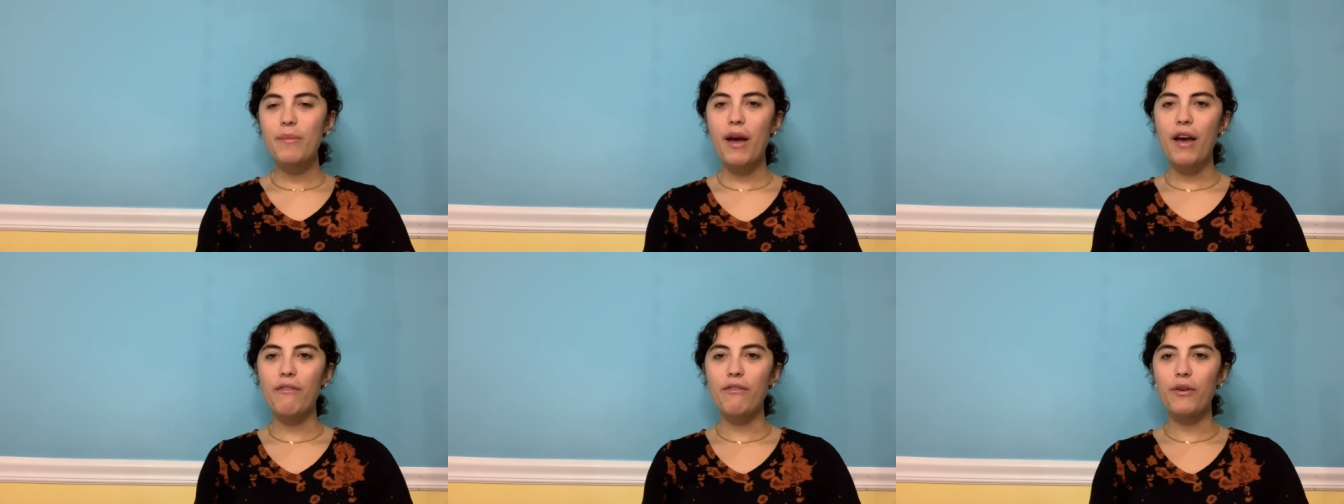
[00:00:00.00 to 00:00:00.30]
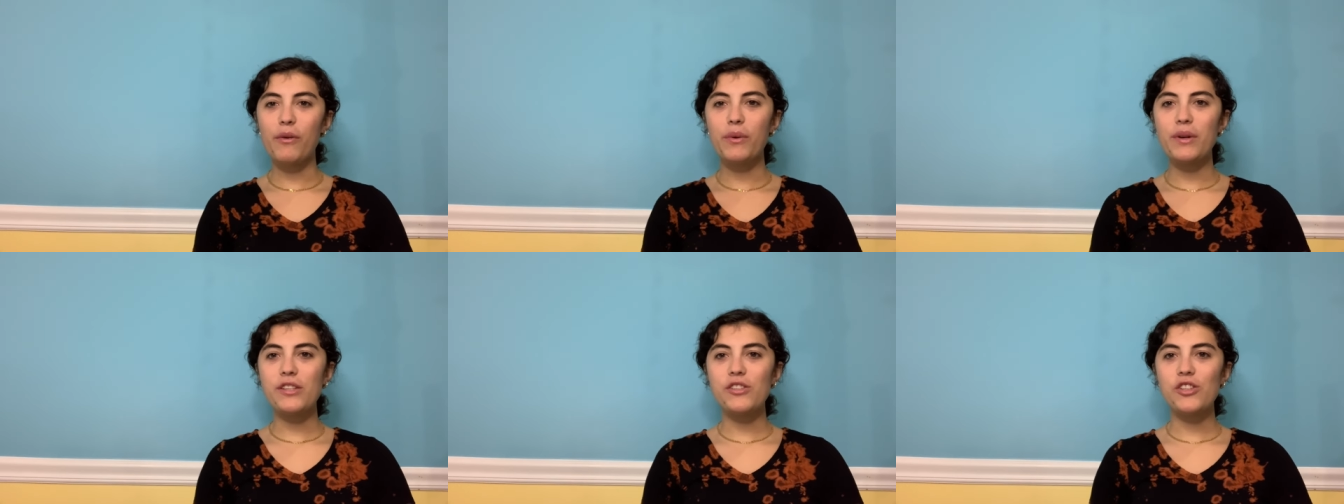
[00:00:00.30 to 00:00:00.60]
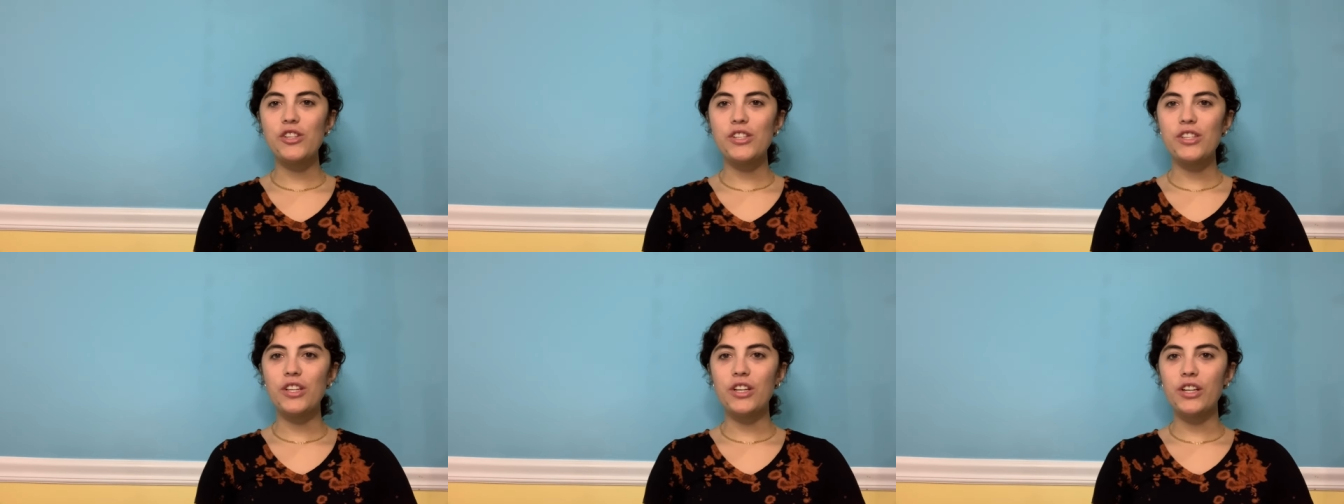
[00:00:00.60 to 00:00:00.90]
I've always
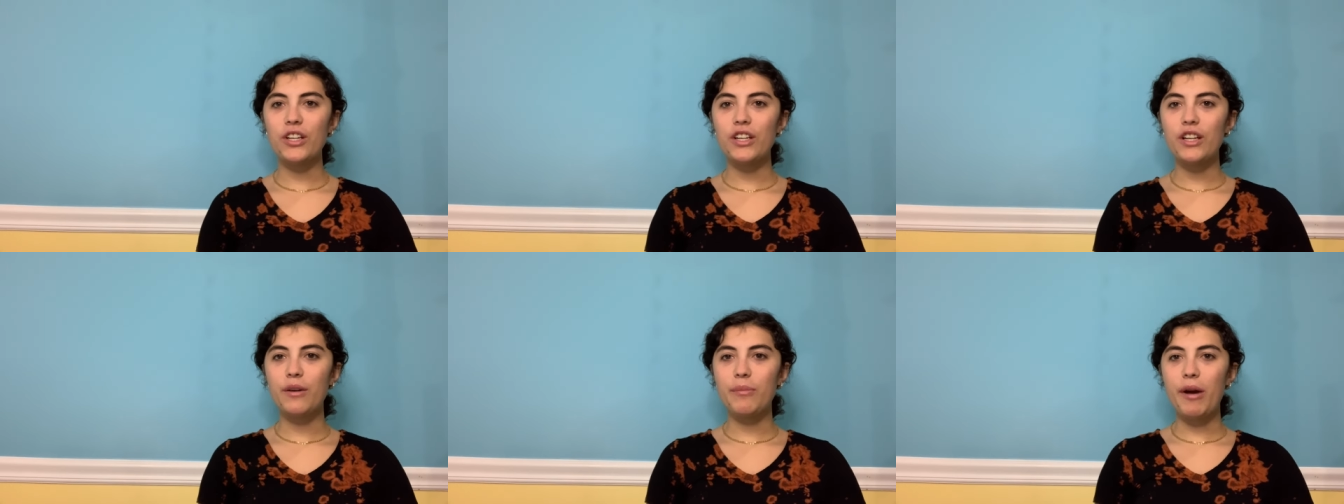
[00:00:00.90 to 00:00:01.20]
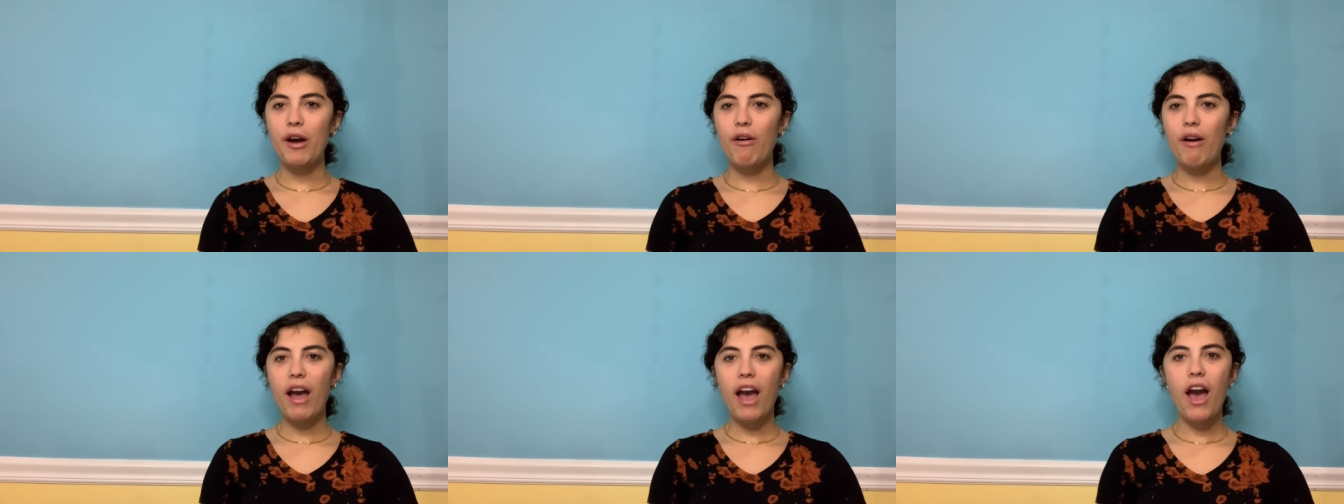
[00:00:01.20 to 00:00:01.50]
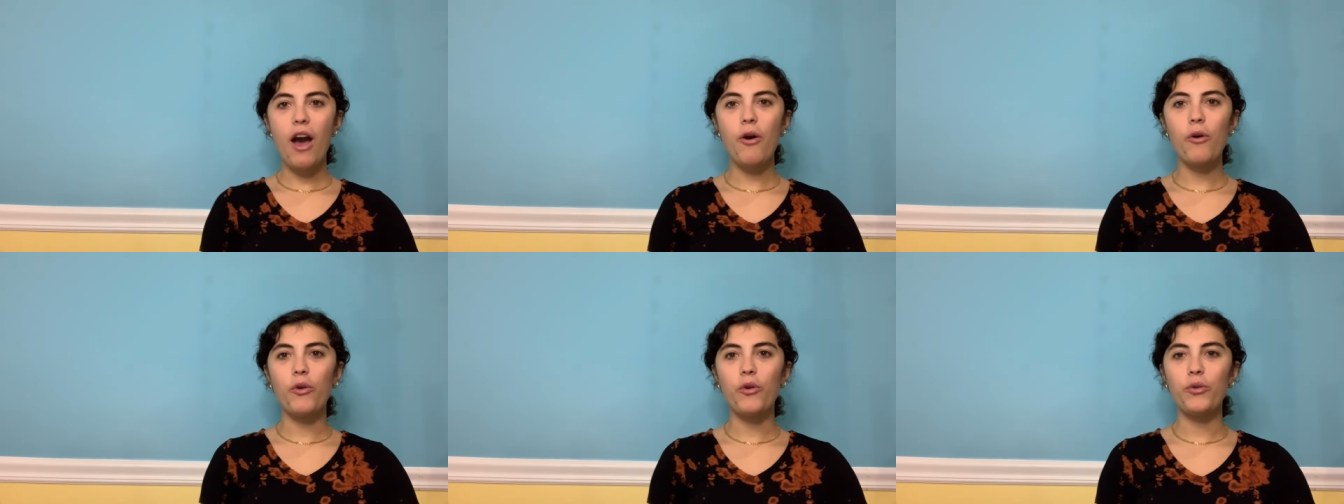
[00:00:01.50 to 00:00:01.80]
just heard about
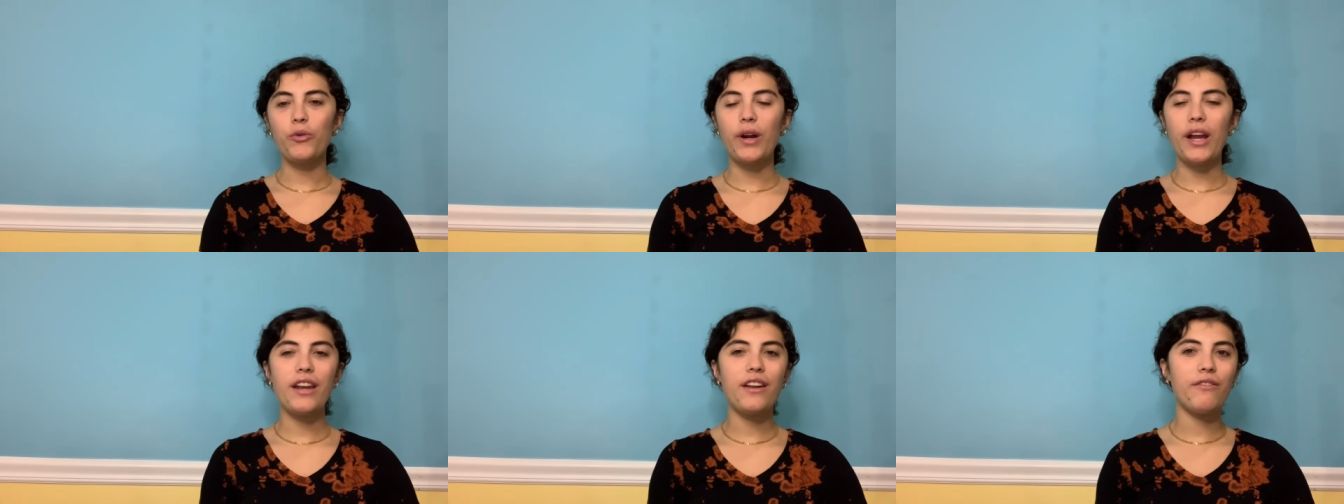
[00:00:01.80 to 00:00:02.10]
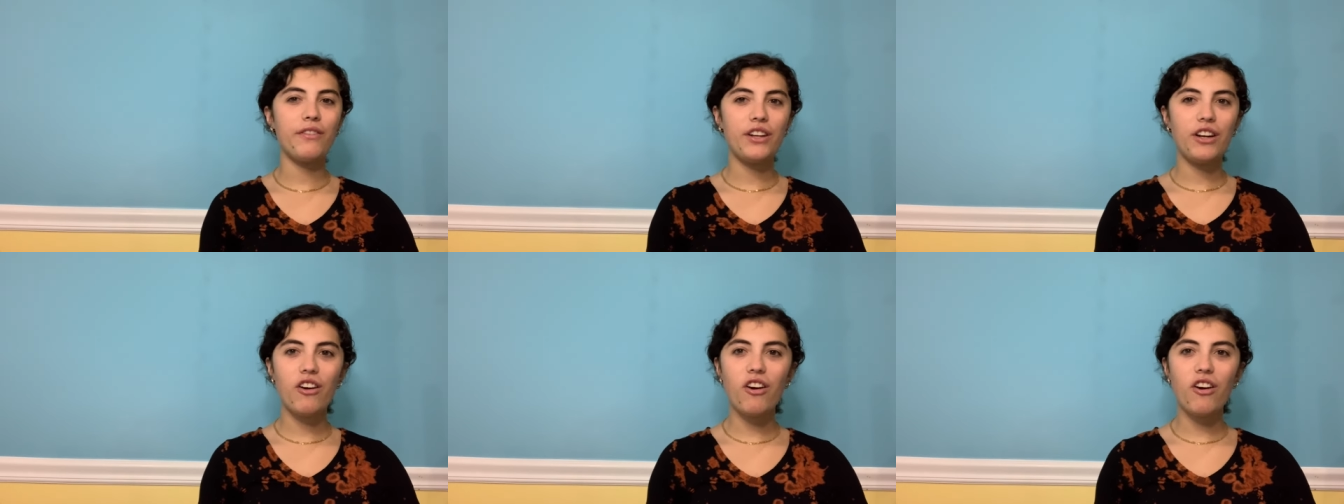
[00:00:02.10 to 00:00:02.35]
how great of an